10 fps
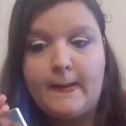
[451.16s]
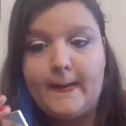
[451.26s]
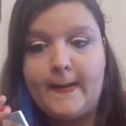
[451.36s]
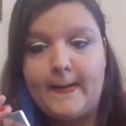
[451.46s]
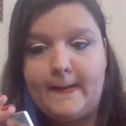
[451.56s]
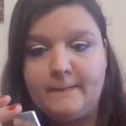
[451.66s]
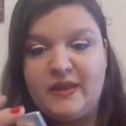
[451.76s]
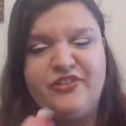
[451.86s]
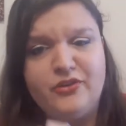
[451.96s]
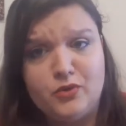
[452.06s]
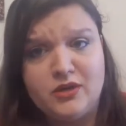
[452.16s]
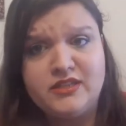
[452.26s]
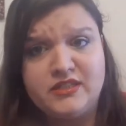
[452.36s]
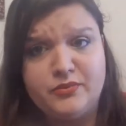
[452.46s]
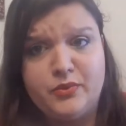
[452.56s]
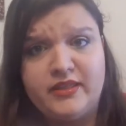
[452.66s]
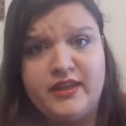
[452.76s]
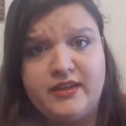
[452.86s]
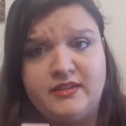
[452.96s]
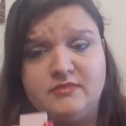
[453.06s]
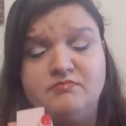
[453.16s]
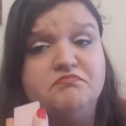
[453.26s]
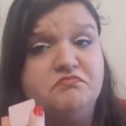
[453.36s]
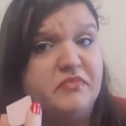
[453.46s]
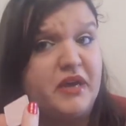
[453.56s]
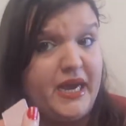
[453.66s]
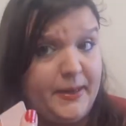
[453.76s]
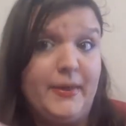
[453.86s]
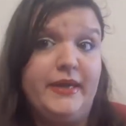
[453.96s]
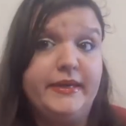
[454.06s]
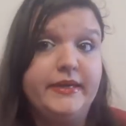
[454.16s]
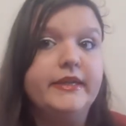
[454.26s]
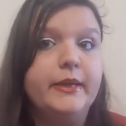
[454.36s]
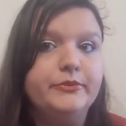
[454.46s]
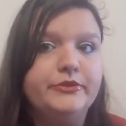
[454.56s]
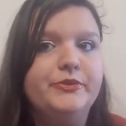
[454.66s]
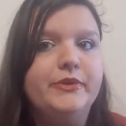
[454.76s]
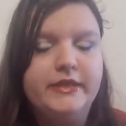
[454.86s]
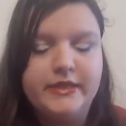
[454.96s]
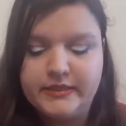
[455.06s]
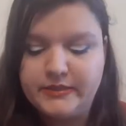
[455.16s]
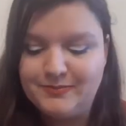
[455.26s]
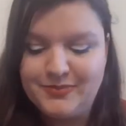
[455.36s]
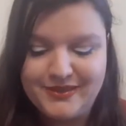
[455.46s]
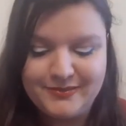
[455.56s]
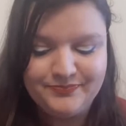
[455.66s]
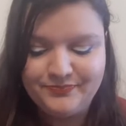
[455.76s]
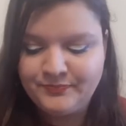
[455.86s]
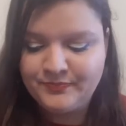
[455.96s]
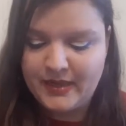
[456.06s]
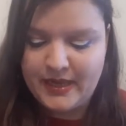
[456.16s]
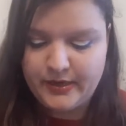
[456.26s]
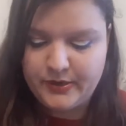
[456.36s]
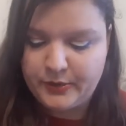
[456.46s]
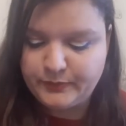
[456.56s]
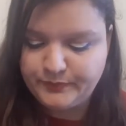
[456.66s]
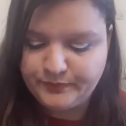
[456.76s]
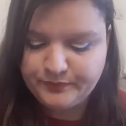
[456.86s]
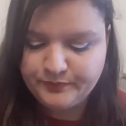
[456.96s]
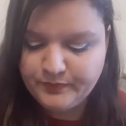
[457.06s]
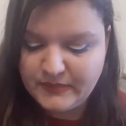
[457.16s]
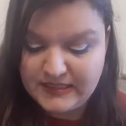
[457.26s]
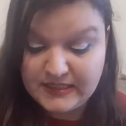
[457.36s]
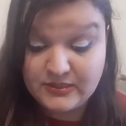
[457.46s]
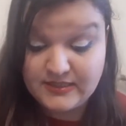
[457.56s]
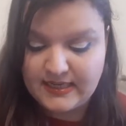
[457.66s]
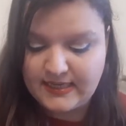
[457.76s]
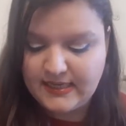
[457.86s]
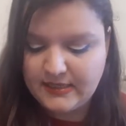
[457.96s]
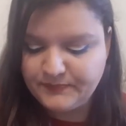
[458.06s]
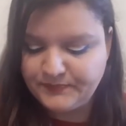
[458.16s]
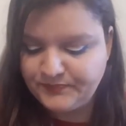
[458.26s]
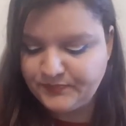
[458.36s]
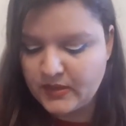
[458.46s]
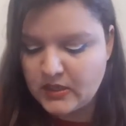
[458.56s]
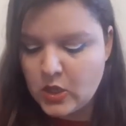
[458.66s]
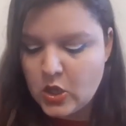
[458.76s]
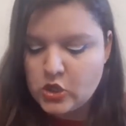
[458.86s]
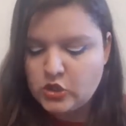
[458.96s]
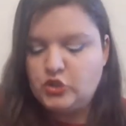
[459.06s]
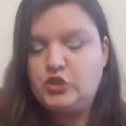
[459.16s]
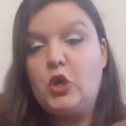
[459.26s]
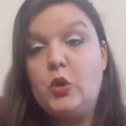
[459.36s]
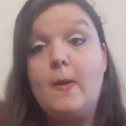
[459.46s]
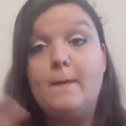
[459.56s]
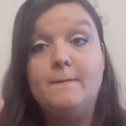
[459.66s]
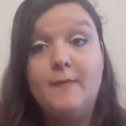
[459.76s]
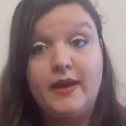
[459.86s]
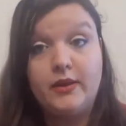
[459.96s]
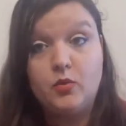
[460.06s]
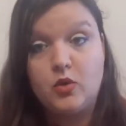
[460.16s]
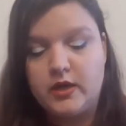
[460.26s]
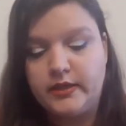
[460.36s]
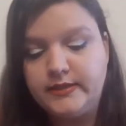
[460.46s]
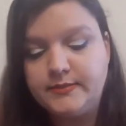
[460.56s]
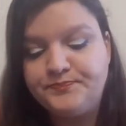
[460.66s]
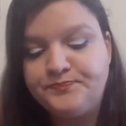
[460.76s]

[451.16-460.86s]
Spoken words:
If it works with that, I might end up doing it, but I don't know, still deciding. So my quad